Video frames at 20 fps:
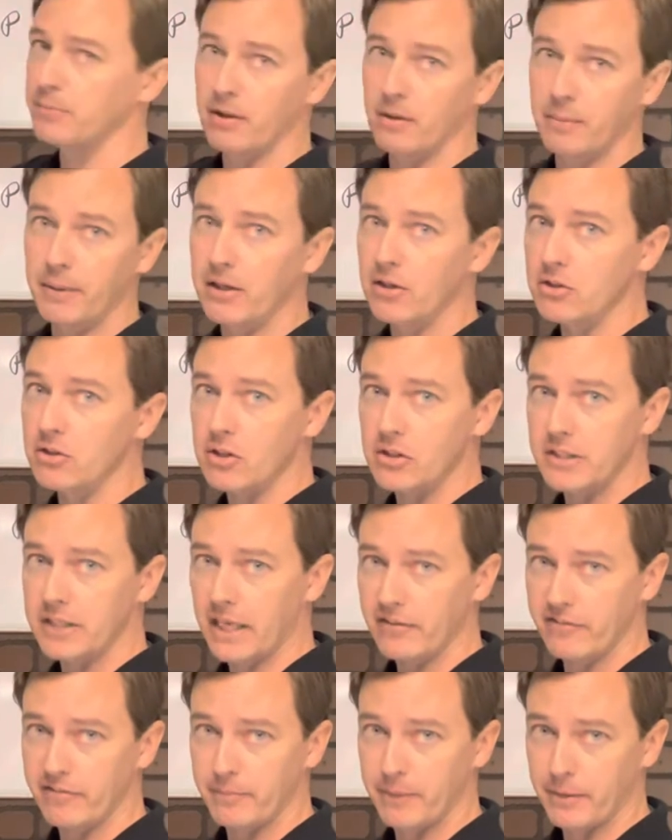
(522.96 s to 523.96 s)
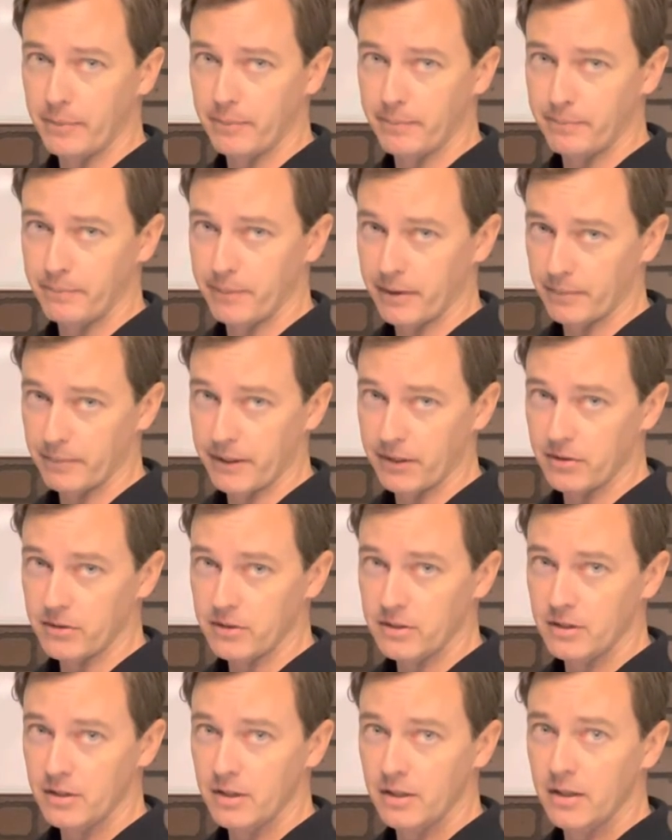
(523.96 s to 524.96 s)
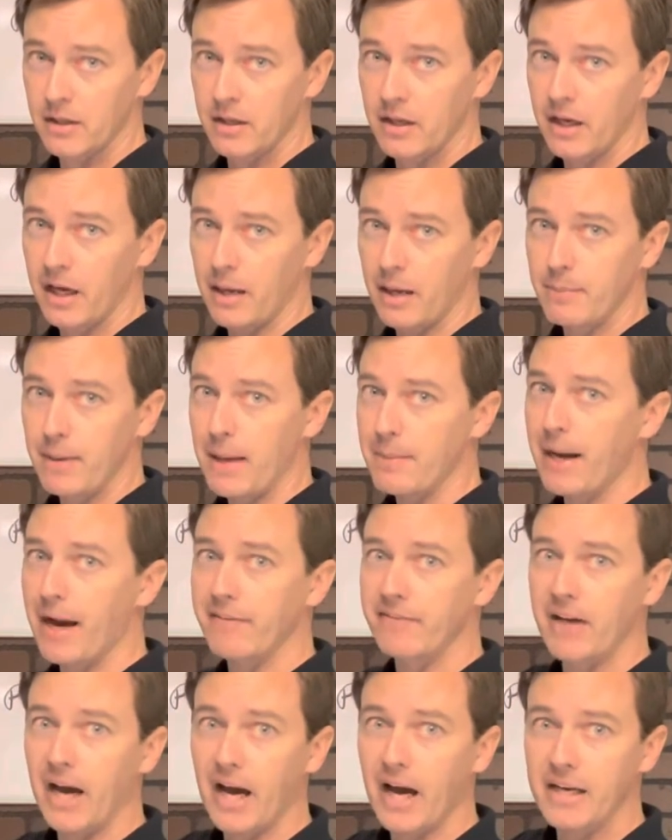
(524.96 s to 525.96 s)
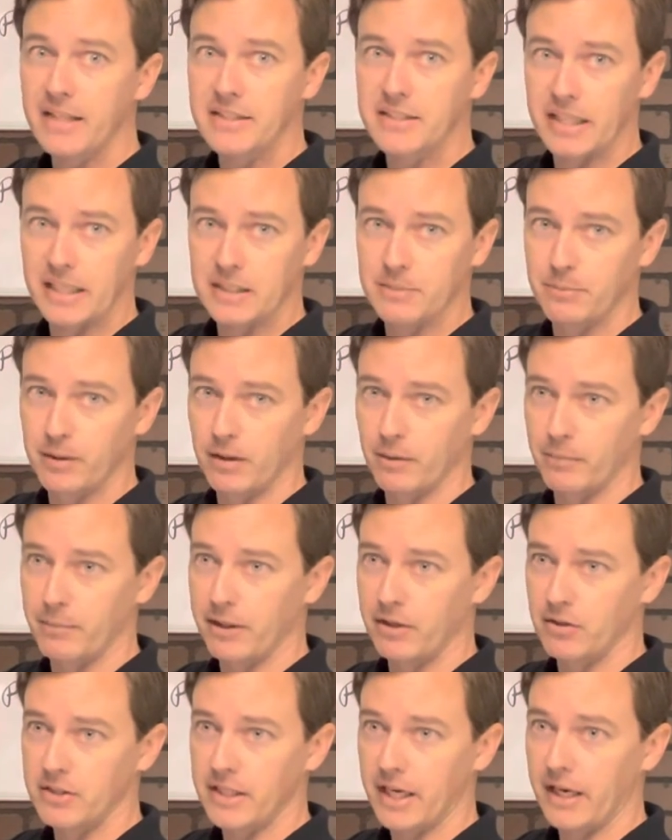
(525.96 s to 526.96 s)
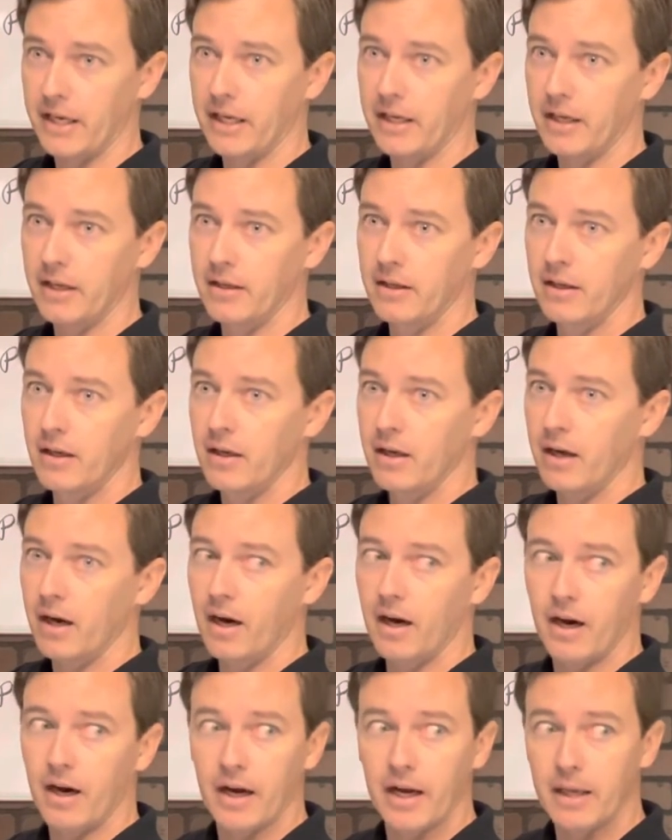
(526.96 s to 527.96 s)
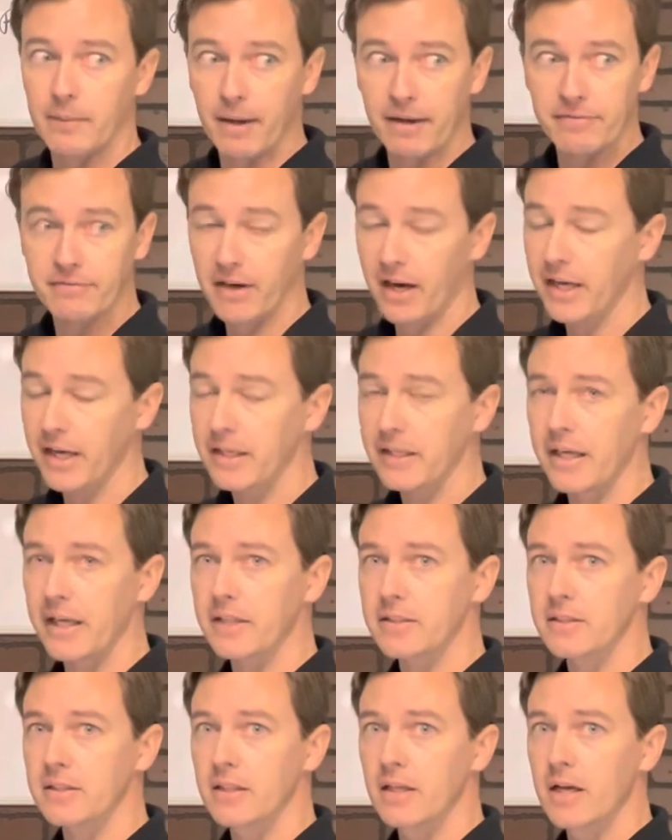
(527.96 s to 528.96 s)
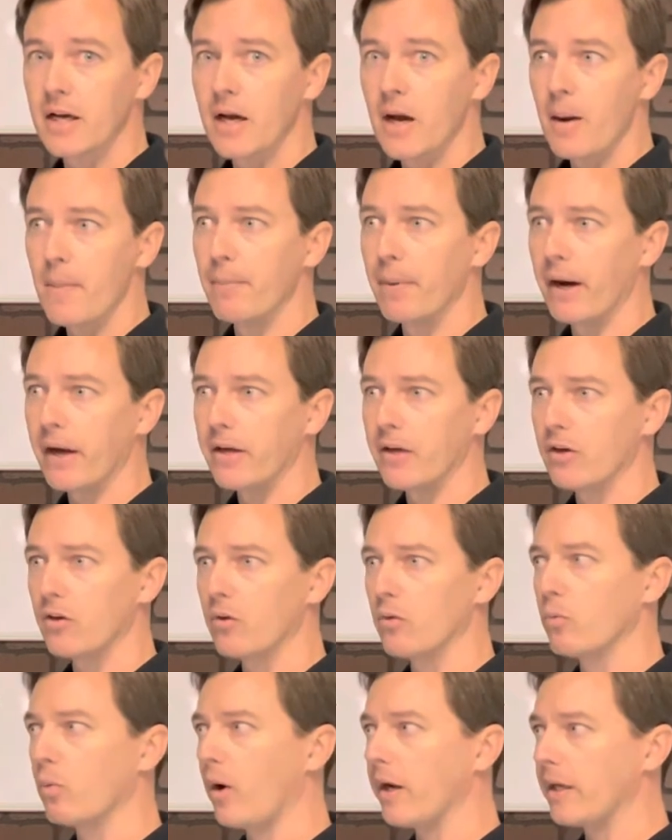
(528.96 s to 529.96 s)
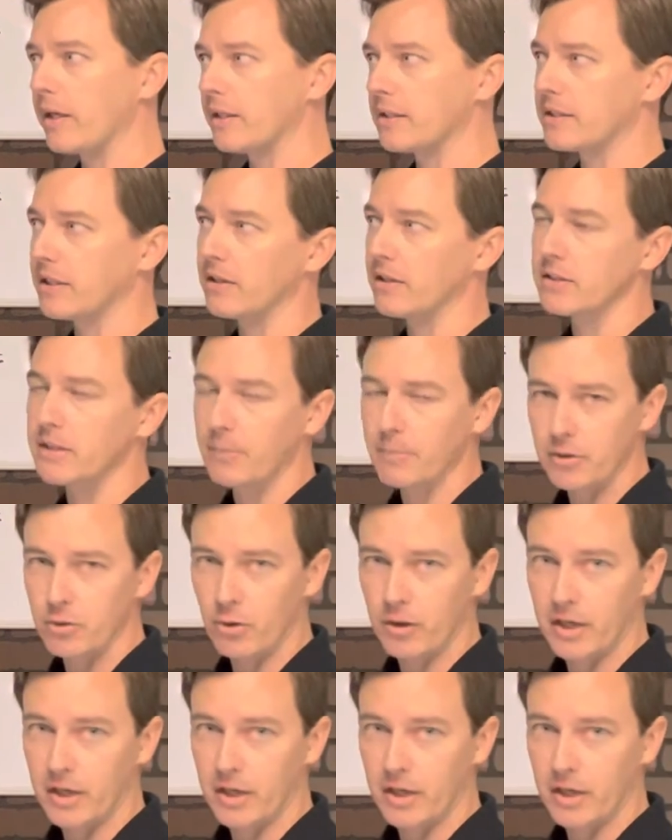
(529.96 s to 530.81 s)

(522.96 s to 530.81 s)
millimeters or 7 millimeters. And maybe I've got a 6 millimeter setting in my findings, but you're wanting to sell something to a